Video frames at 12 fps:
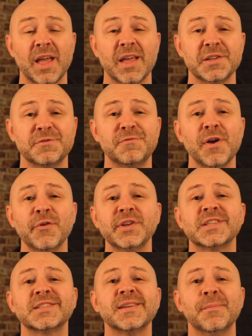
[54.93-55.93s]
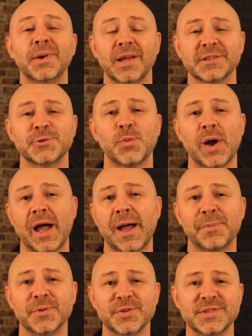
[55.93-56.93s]
It's very similar to what
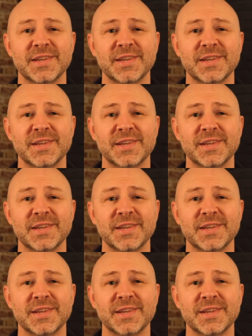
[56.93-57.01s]
happens